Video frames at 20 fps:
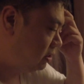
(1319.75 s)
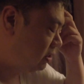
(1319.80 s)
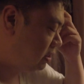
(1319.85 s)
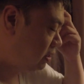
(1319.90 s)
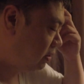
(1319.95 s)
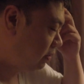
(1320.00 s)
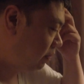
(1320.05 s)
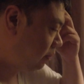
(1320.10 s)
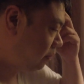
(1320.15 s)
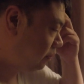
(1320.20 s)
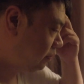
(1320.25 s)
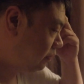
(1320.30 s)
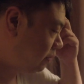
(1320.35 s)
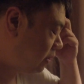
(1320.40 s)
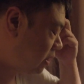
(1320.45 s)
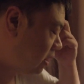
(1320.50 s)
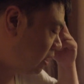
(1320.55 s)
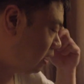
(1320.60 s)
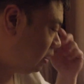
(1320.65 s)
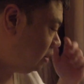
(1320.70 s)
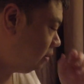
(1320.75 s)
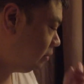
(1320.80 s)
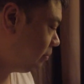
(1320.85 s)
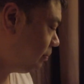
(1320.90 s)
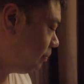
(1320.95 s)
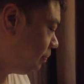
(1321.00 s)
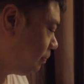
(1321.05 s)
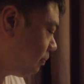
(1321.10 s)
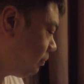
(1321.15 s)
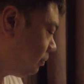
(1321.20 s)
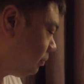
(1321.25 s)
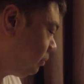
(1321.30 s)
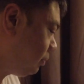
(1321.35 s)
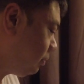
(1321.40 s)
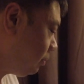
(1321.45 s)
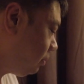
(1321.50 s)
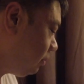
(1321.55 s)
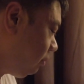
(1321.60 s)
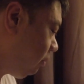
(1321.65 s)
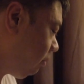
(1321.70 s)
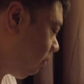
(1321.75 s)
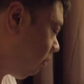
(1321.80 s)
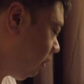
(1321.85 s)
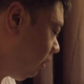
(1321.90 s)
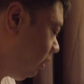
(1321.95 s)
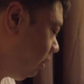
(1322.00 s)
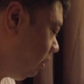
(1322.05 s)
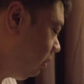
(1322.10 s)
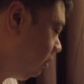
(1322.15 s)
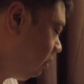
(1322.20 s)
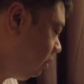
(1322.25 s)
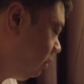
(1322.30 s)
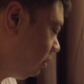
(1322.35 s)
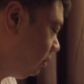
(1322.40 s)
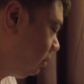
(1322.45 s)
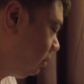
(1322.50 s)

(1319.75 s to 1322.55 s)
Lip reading: that's a very American thing,